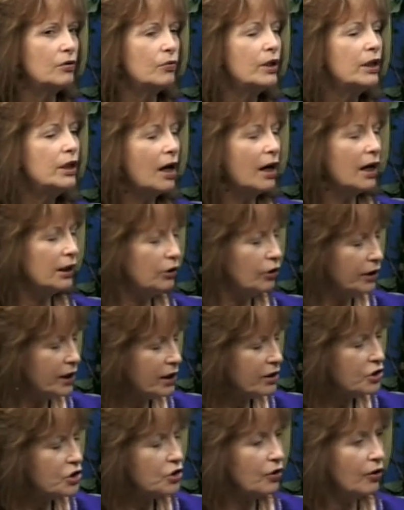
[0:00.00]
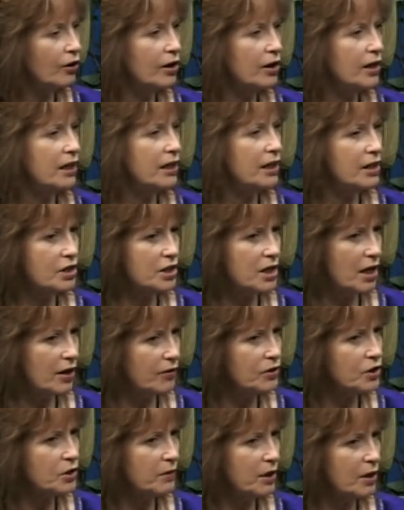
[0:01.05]
I look at a chart and it
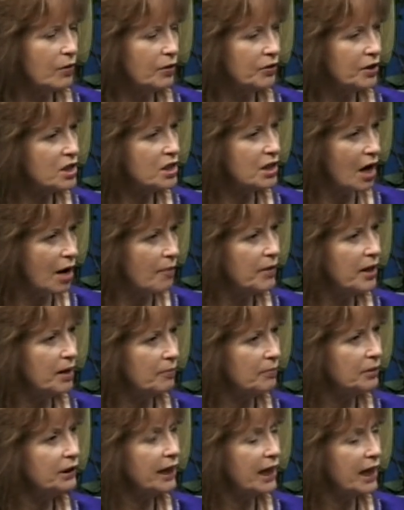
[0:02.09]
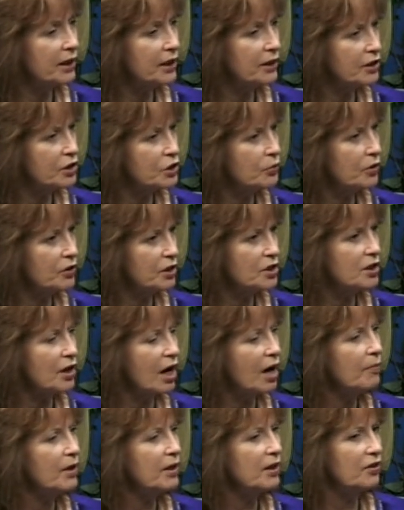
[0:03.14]
tells me what the dominant planet is, what the
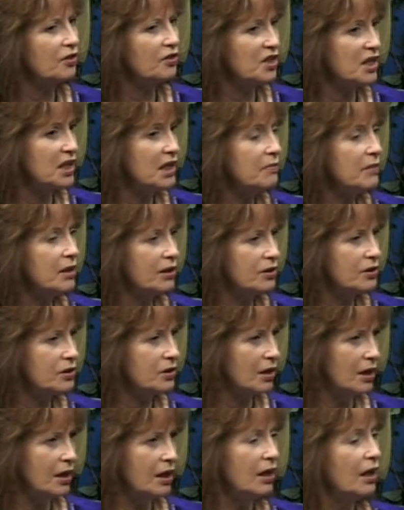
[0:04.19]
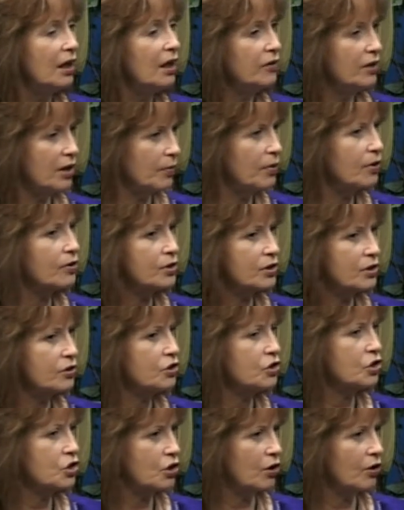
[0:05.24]
dominant theme is in that person's
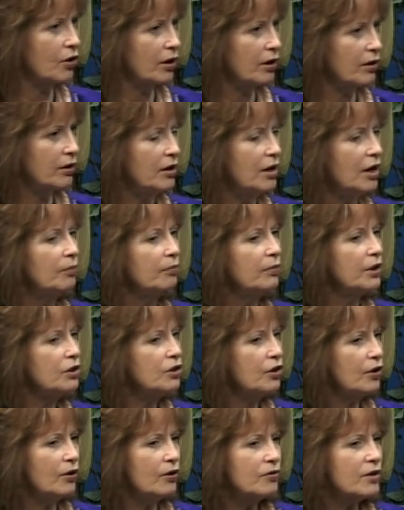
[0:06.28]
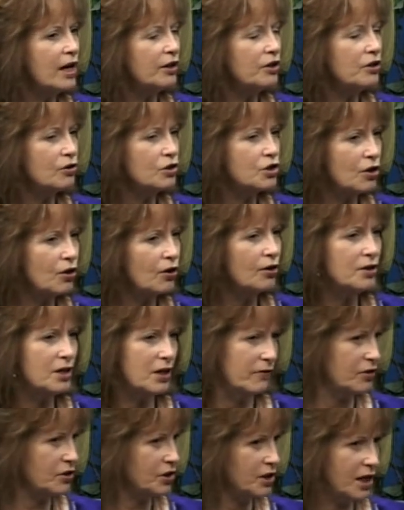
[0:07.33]
chart. But know that your chart never
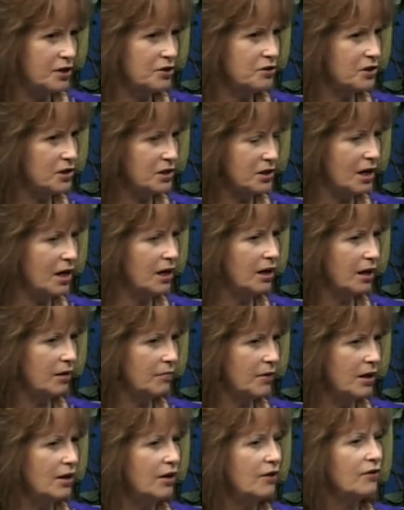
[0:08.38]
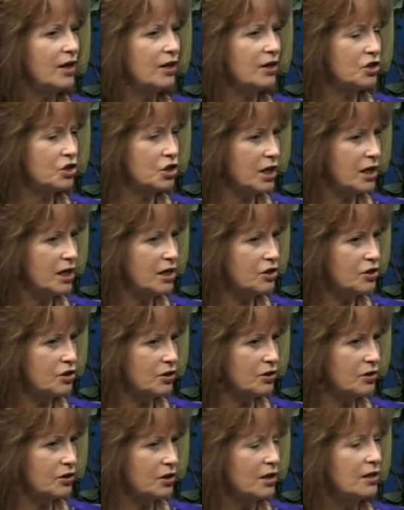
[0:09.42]
stays the same, that it
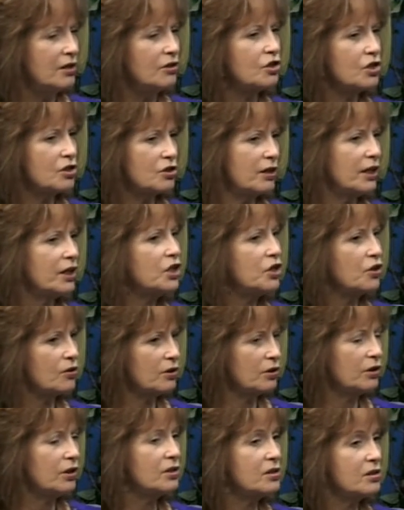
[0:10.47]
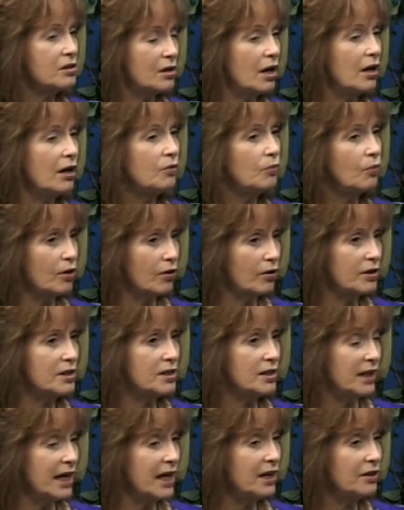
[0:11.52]
changes. Just like the sun, where it's
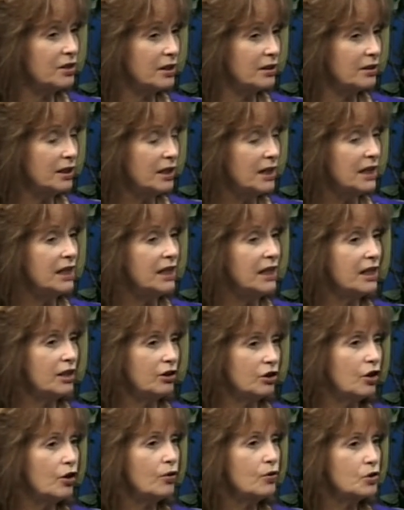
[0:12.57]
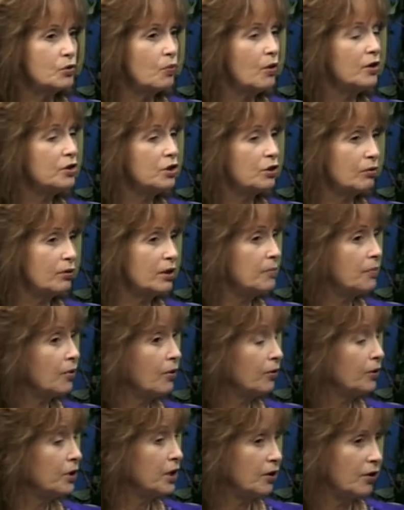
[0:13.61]
landed, it goes 1 degree per
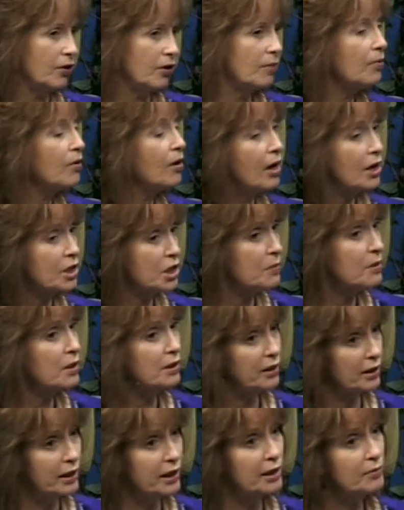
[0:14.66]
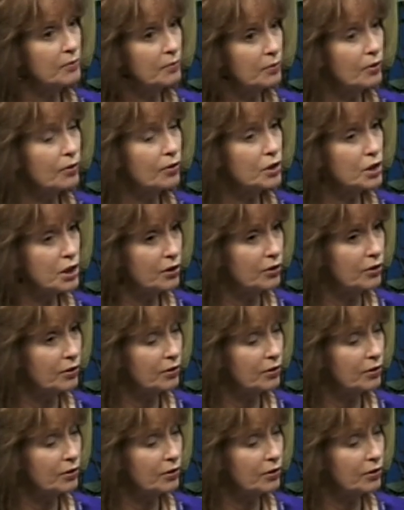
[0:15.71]
year, approximately, per year.